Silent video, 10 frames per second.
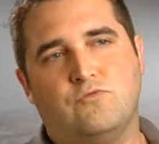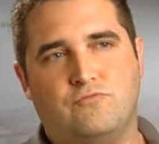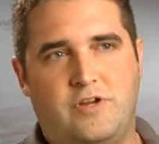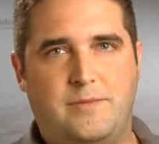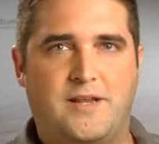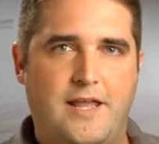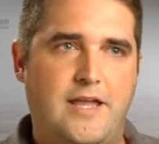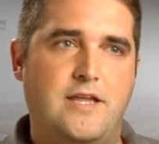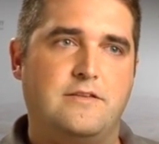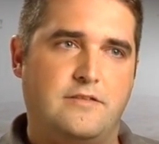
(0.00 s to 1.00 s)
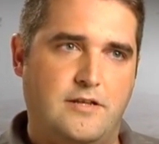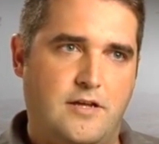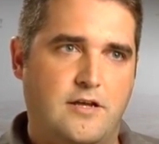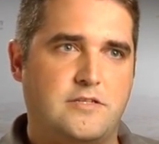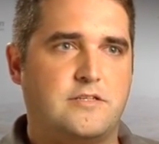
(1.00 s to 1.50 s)
replayed the
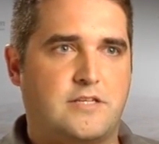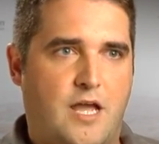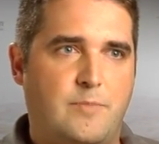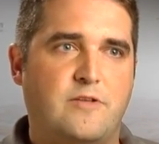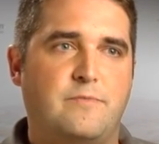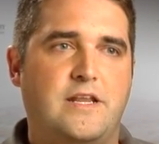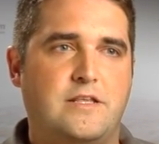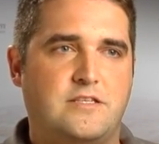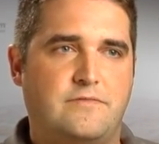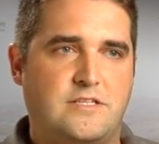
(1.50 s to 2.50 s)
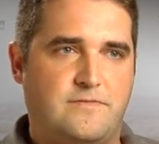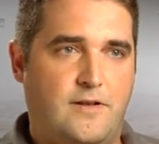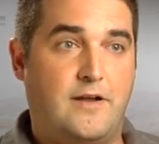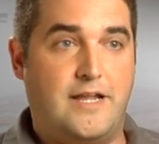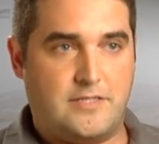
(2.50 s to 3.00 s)
last couple of minutes of his
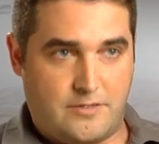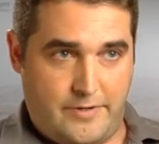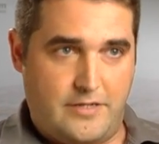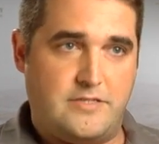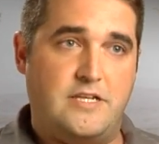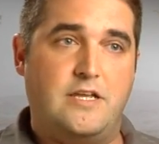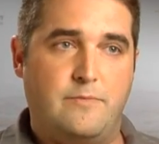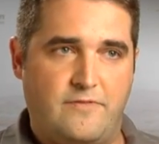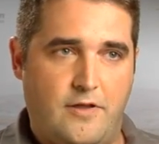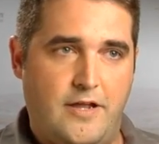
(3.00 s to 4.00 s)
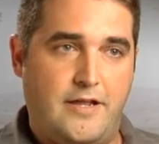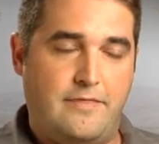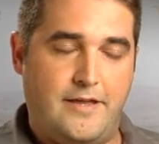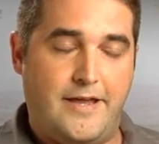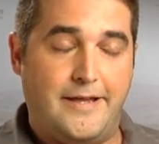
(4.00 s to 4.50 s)
flight so we could see him flying
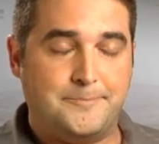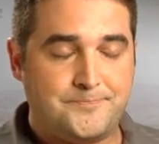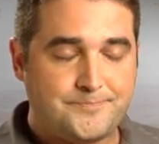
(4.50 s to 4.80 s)
in the air